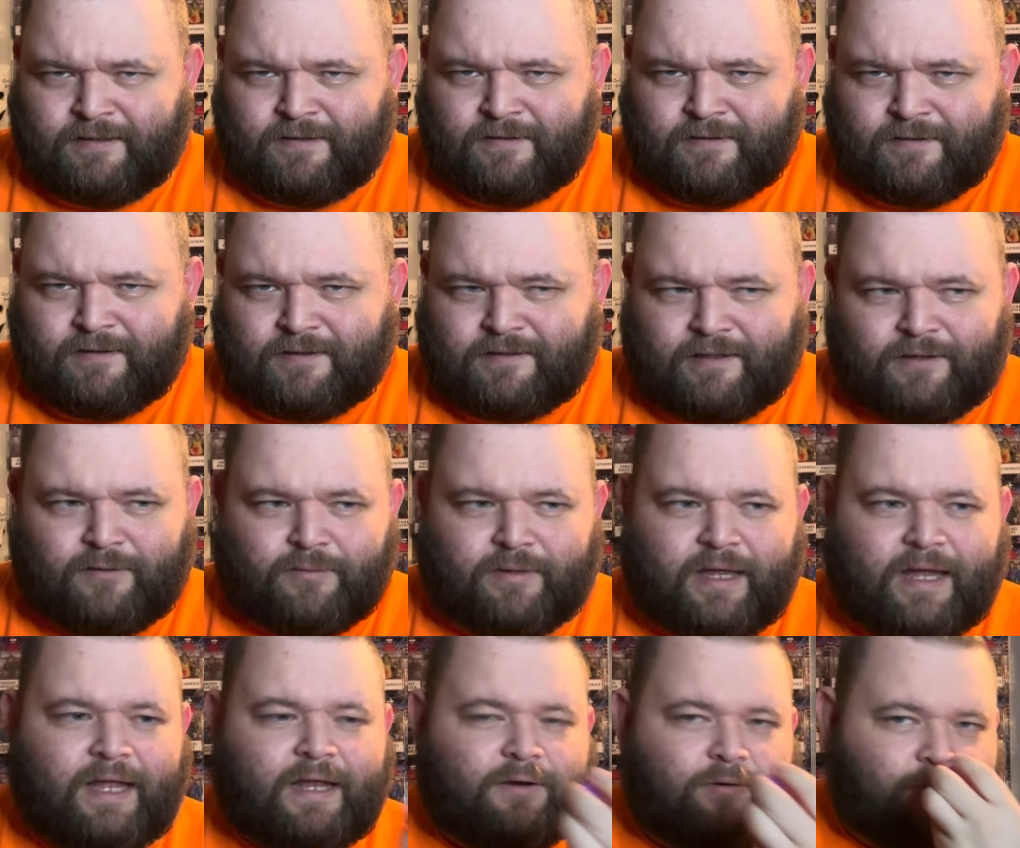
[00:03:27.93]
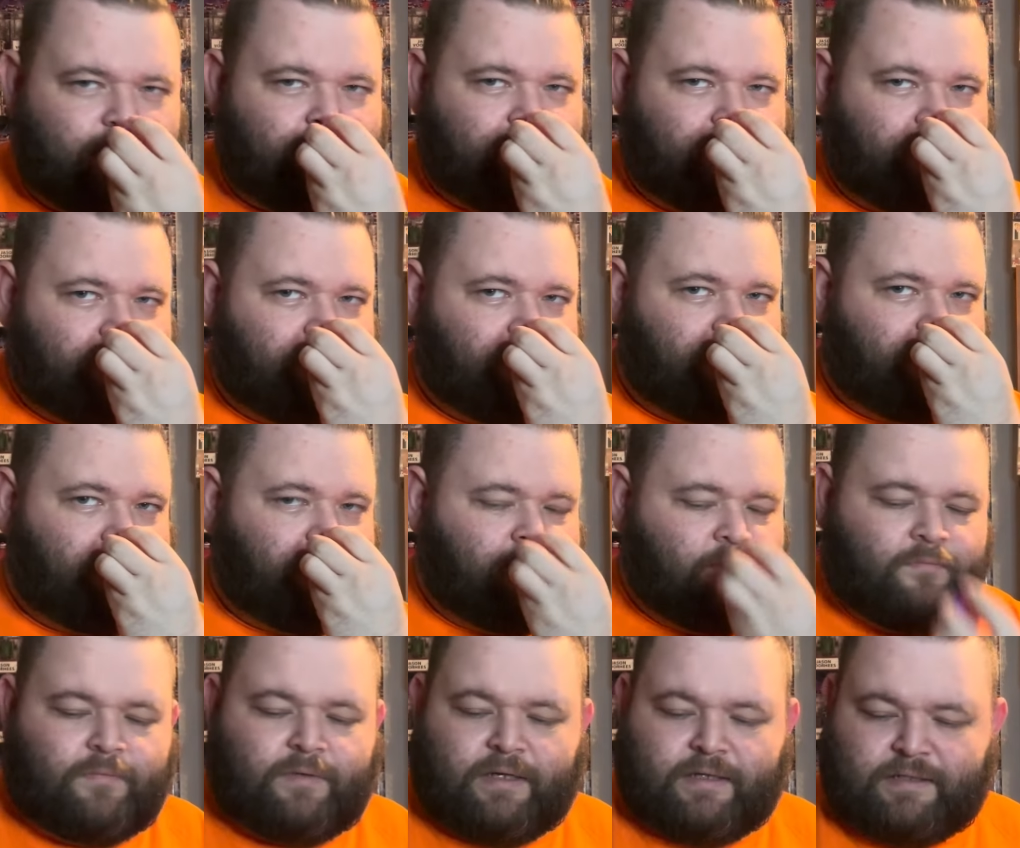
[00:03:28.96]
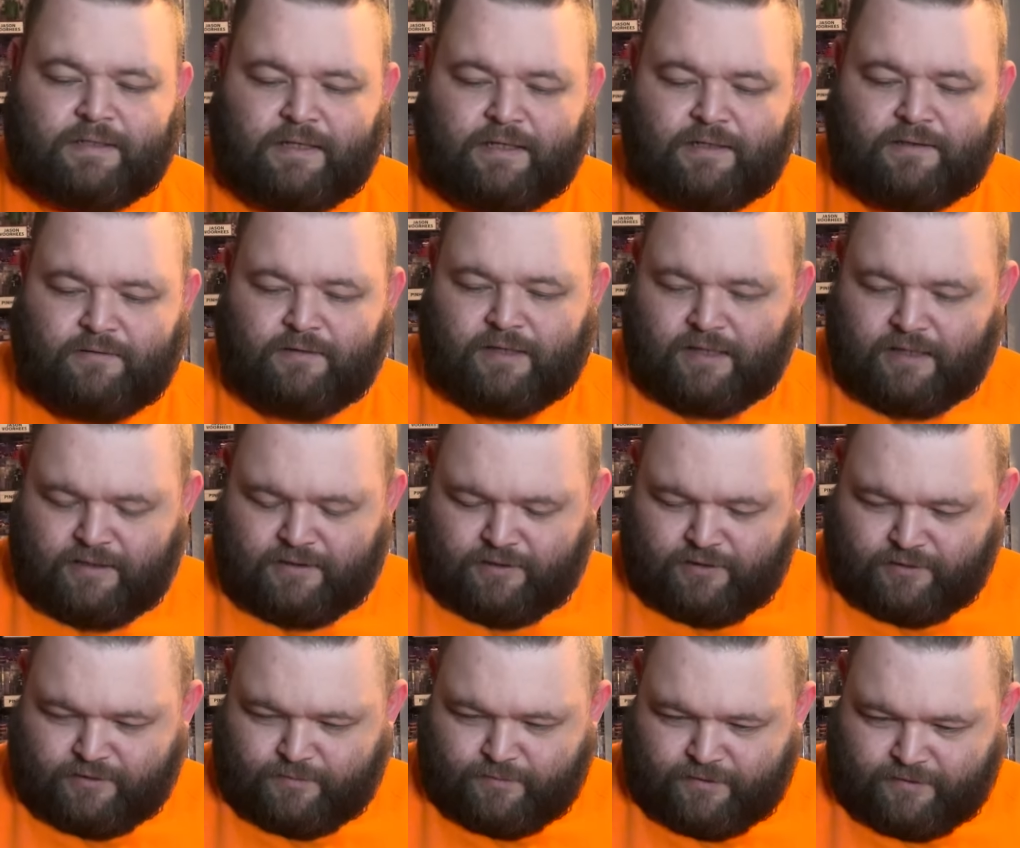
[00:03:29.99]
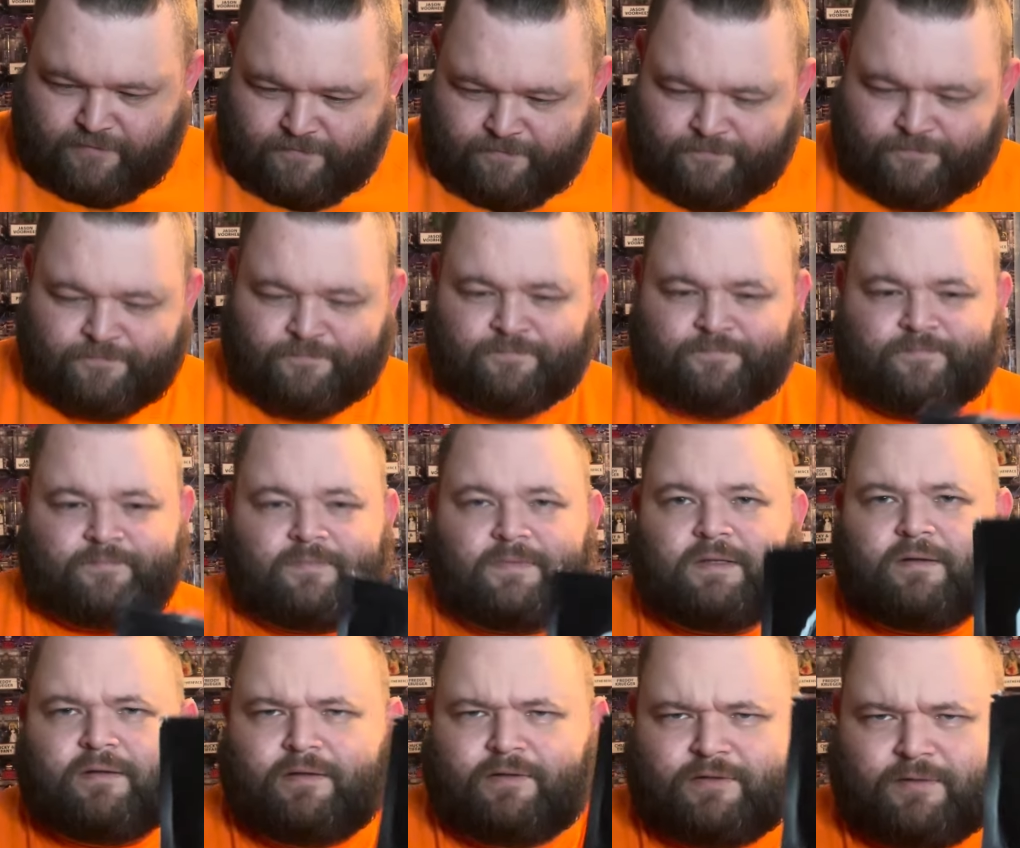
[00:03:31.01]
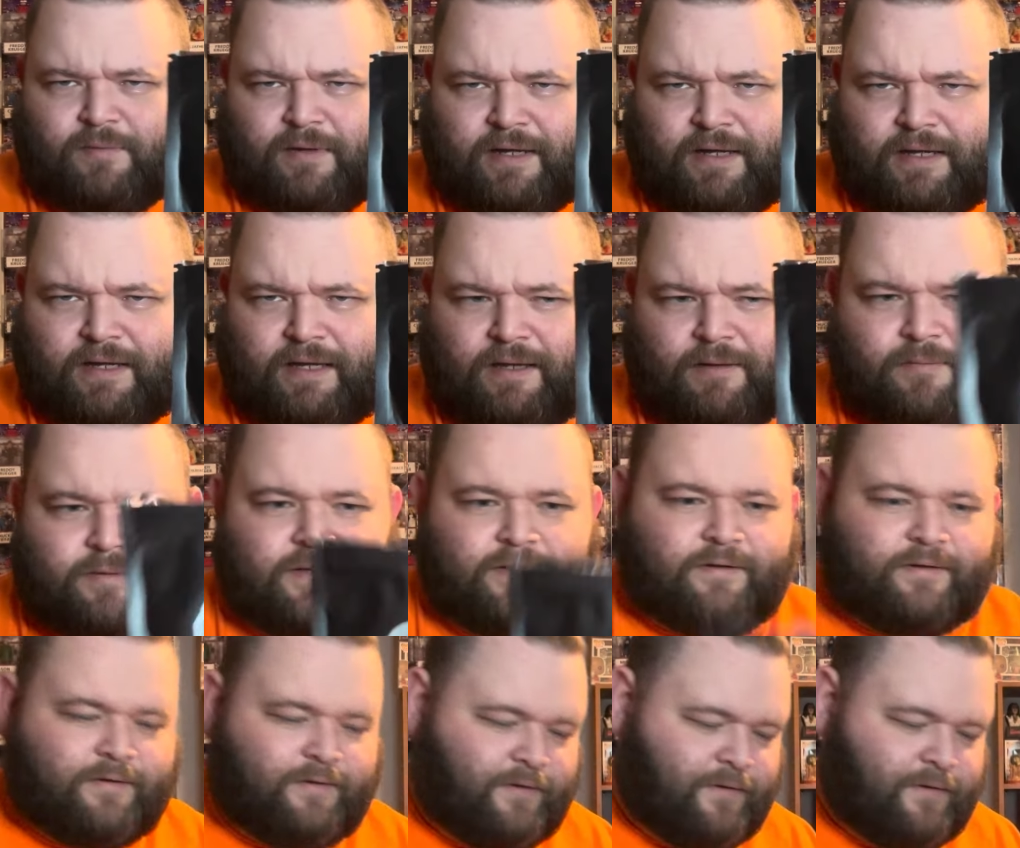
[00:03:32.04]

That's a little candle. Like I said, that is a good smell. There's the bag it came in.